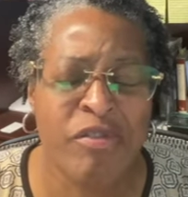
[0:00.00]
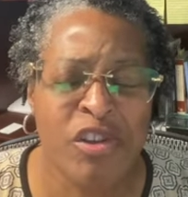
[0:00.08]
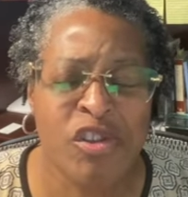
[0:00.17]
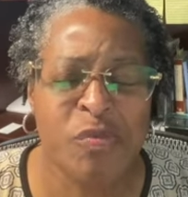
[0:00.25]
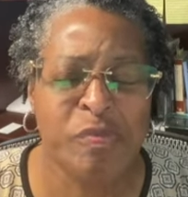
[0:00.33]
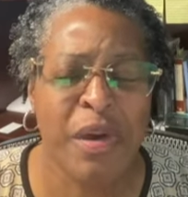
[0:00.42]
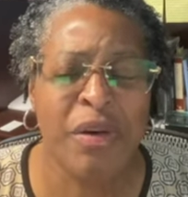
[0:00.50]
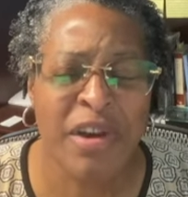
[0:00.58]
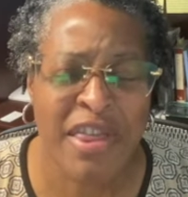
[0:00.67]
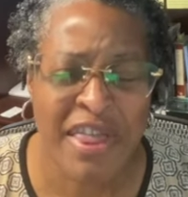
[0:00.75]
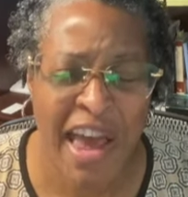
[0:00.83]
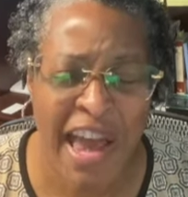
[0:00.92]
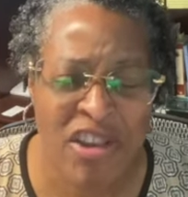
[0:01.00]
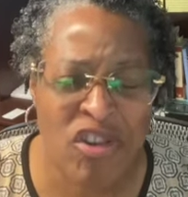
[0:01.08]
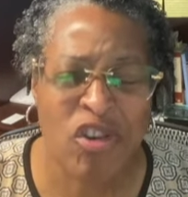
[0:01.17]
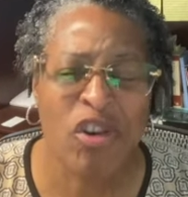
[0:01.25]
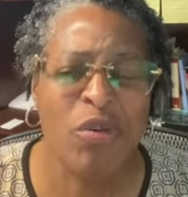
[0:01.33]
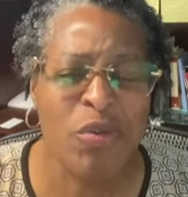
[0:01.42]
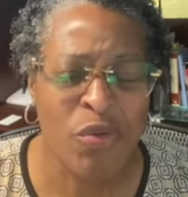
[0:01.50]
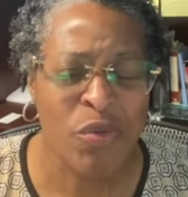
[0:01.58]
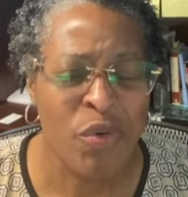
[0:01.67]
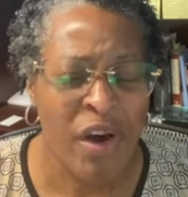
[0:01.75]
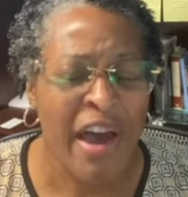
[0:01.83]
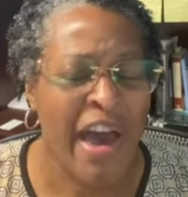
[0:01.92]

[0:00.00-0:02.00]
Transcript: the spirit that you